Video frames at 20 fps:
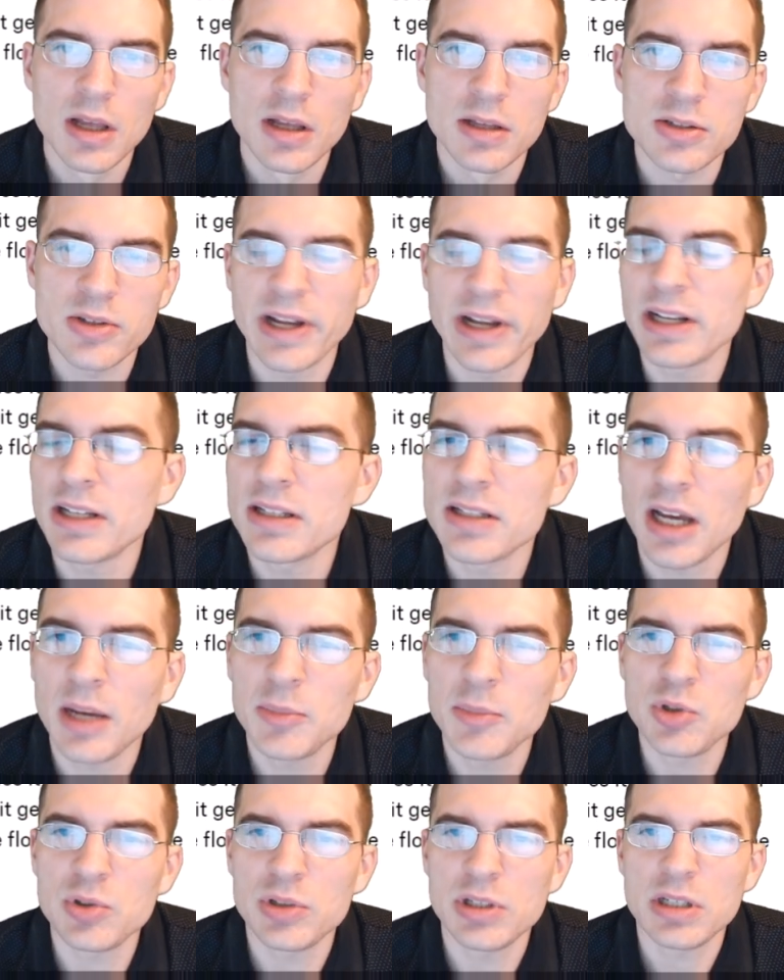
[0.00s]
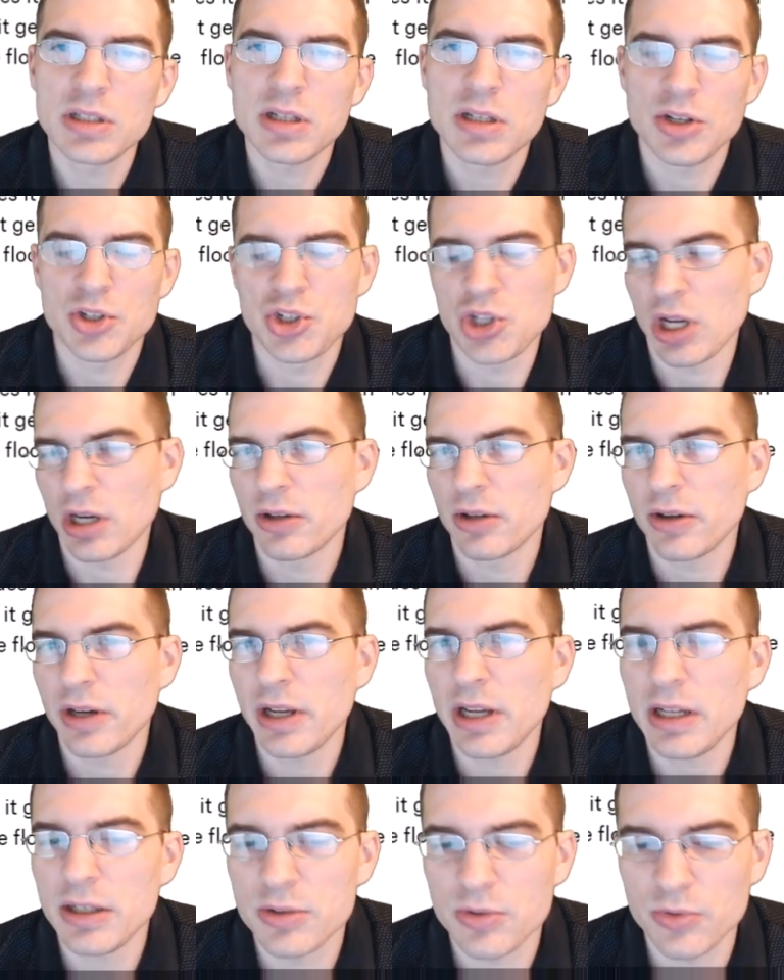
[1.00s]
So anytime you need to
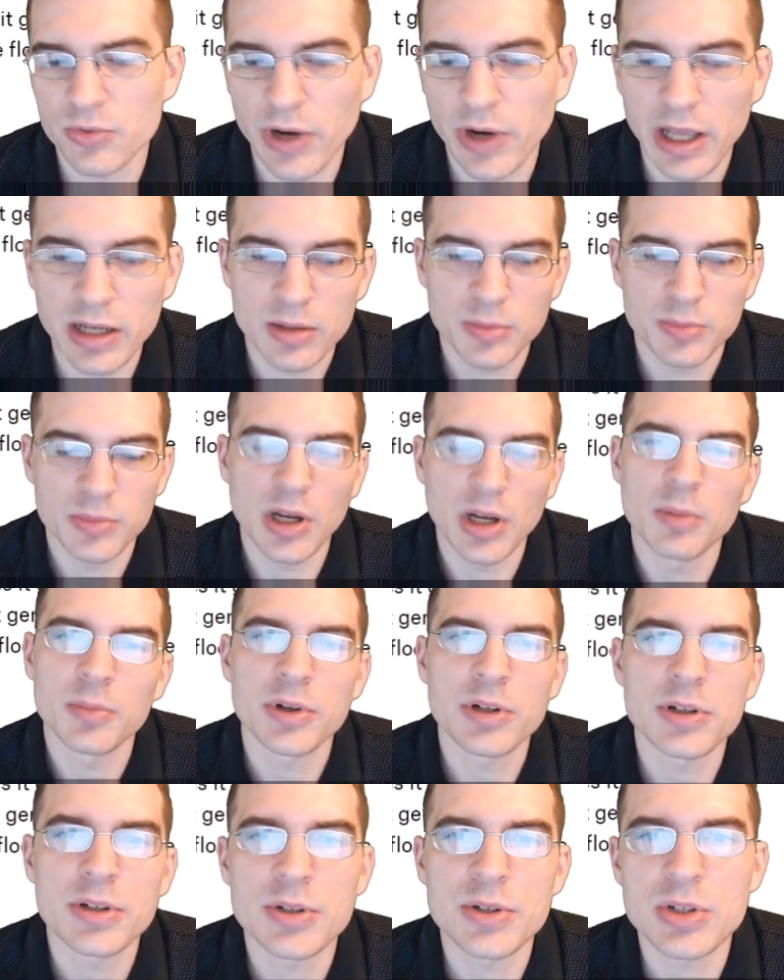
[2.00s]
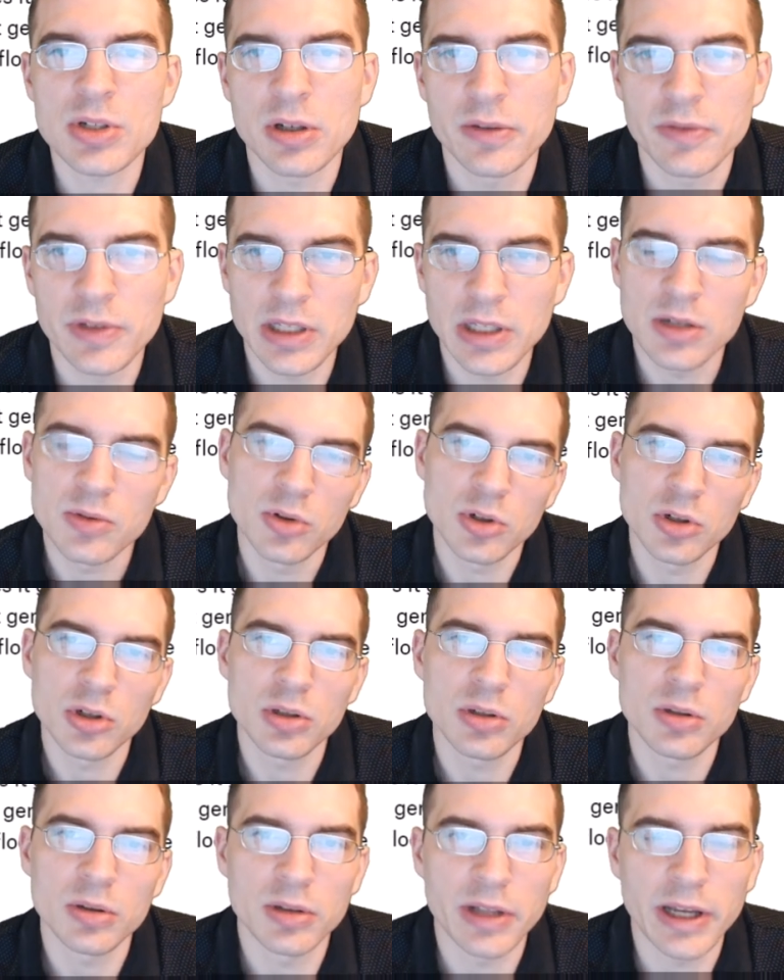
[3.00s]
generate random numbers of
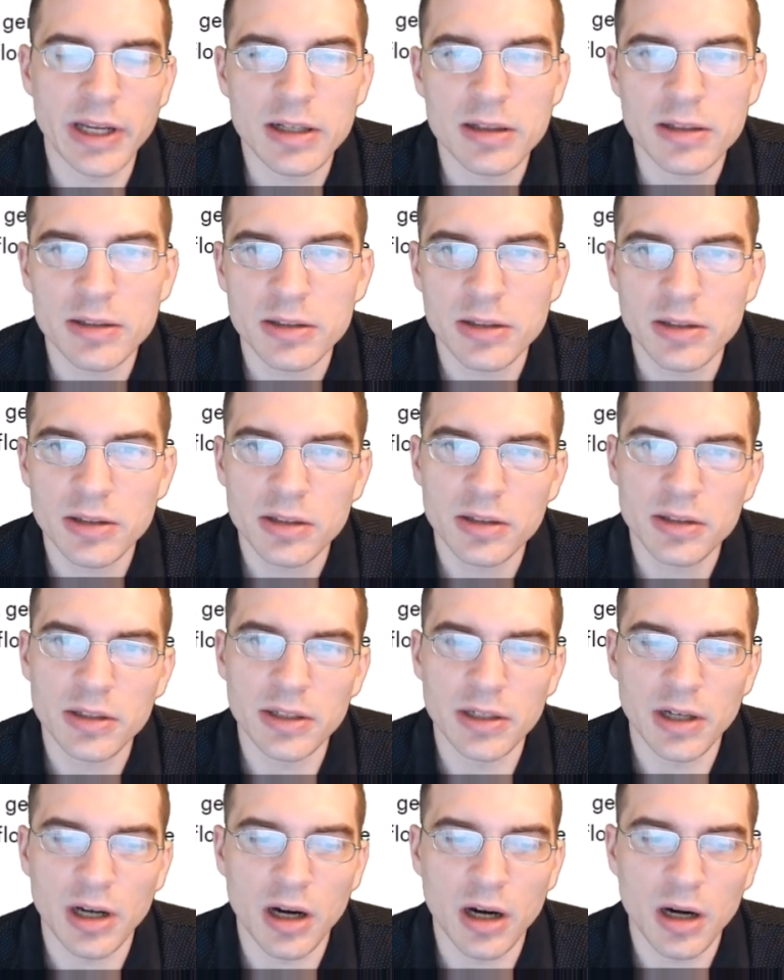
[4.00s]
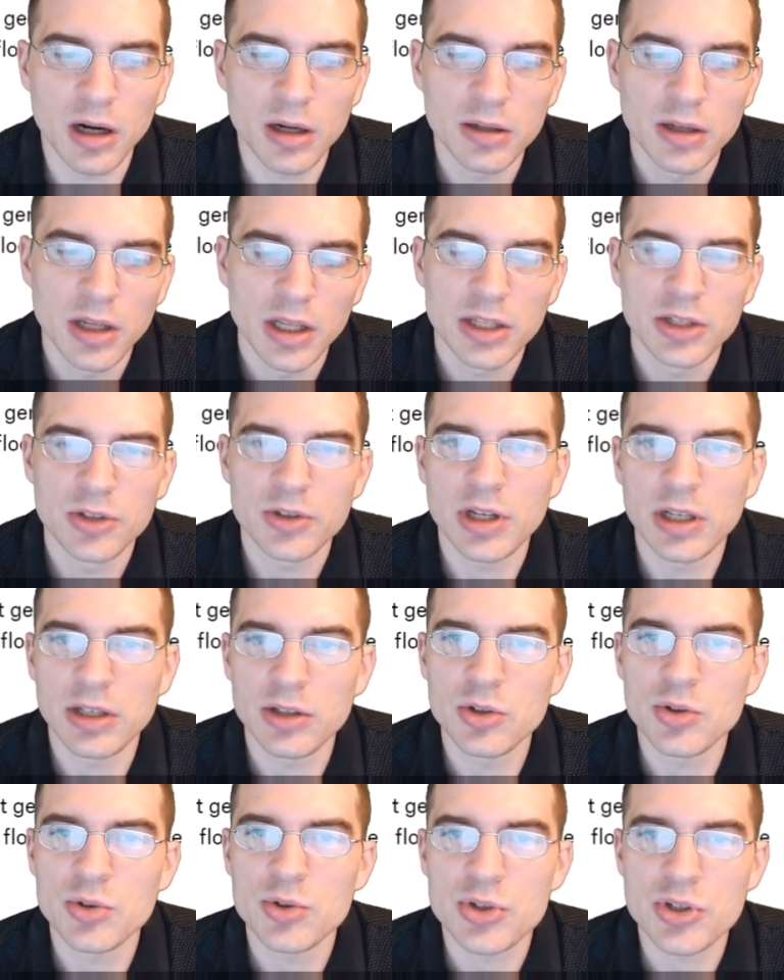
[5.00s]
equal likelihood in R, you can
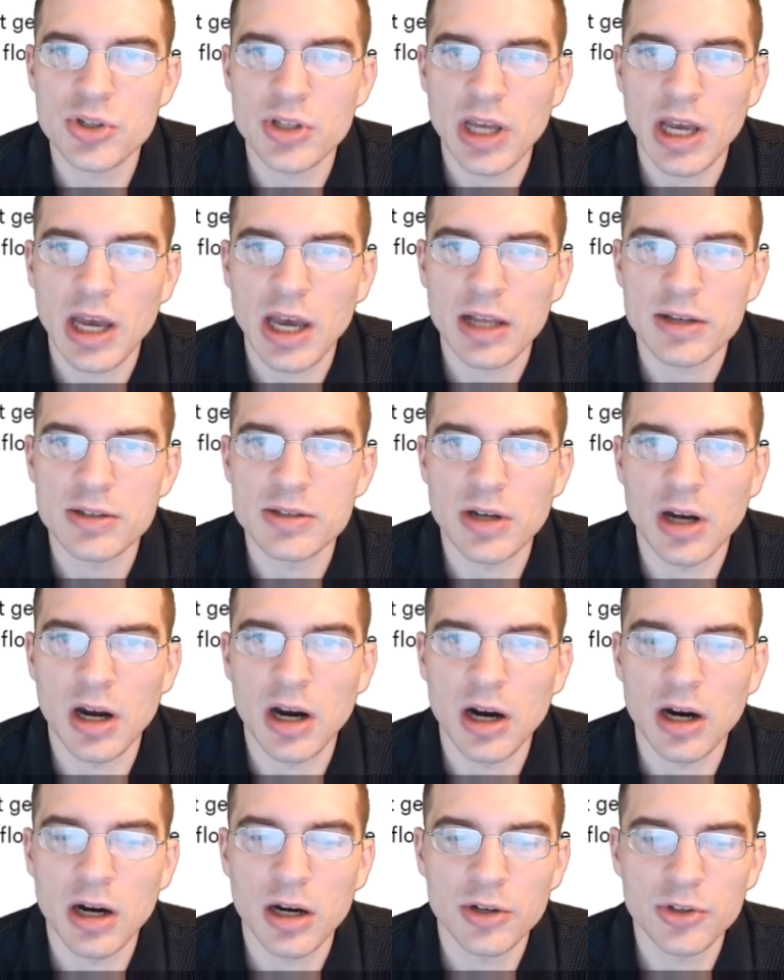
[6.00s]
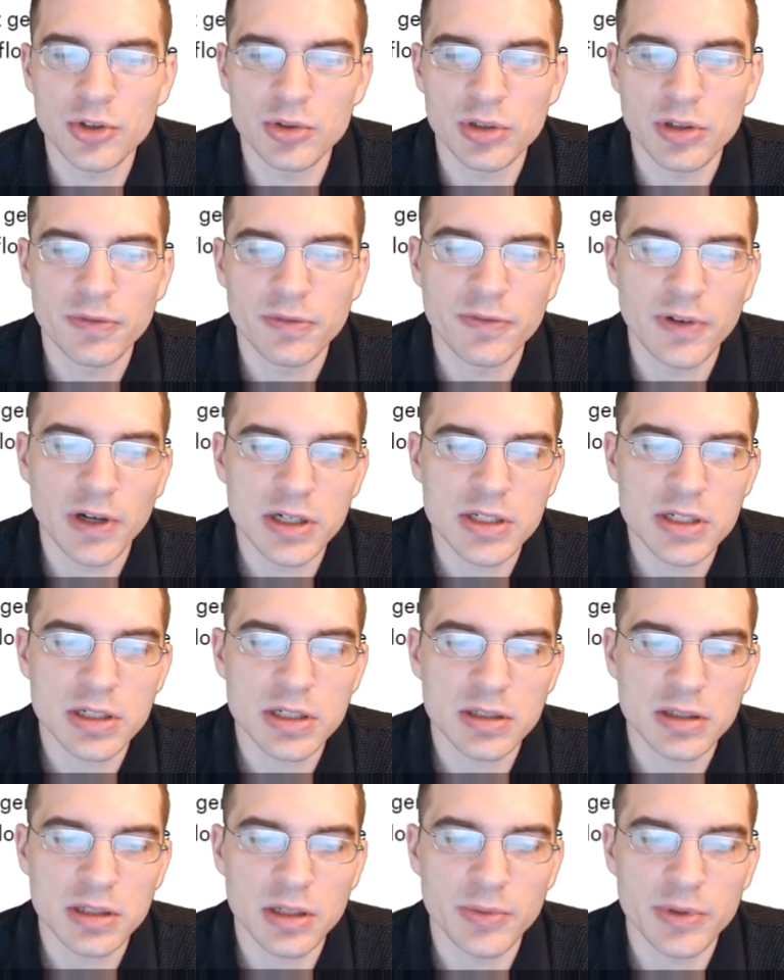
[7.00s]
use that RUNIF
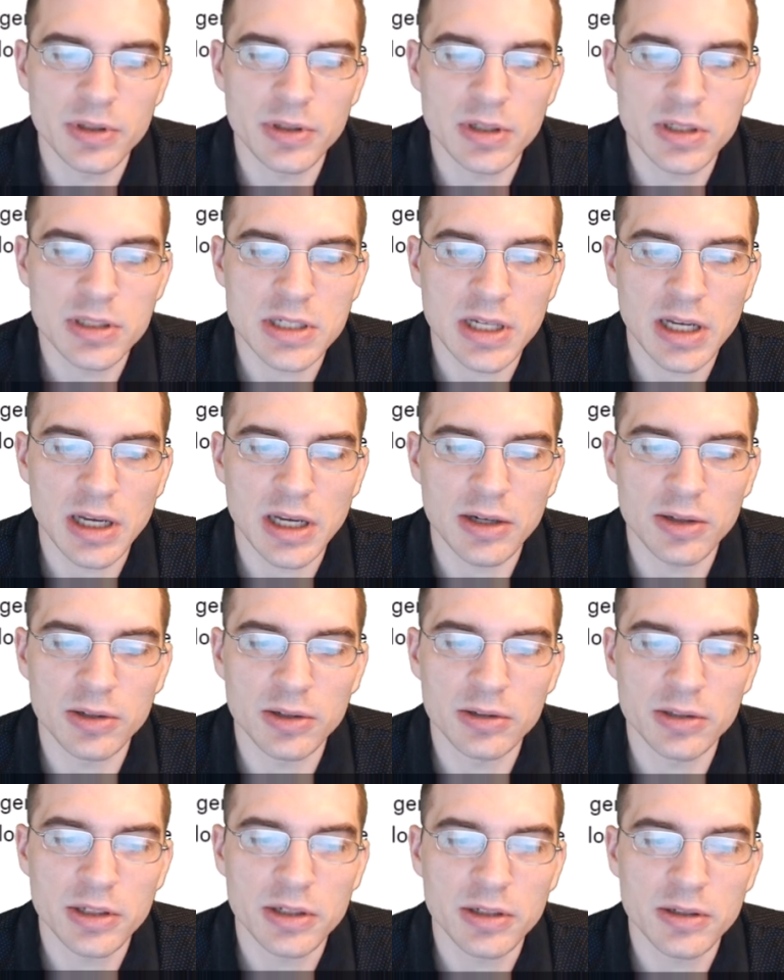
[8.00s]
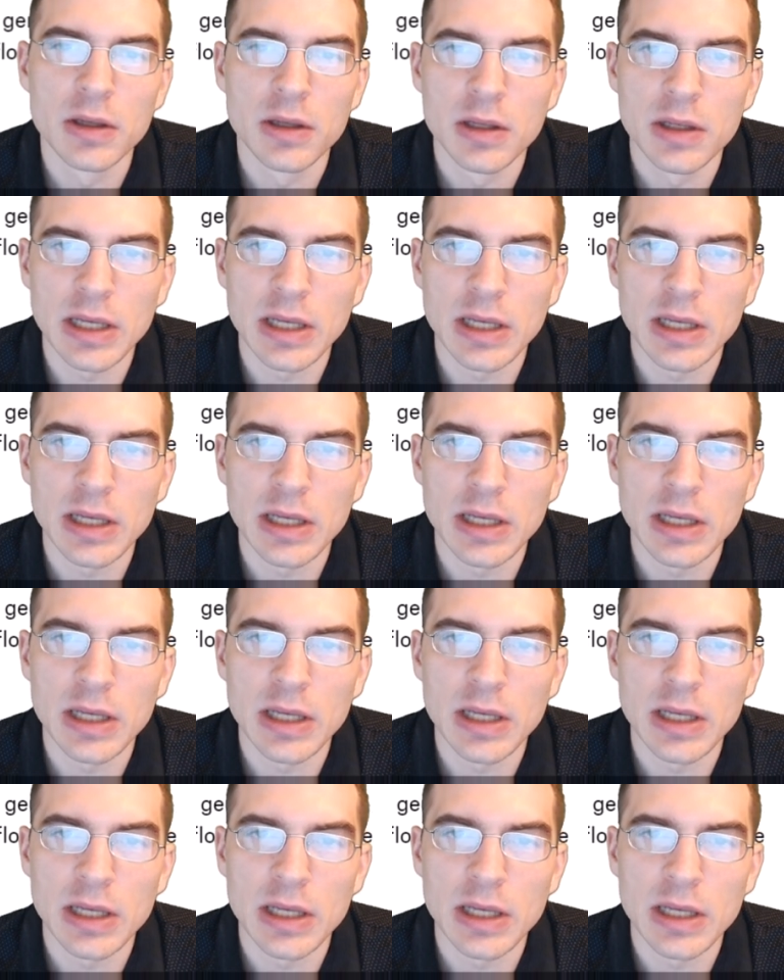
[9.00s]
function that we looked at earlier.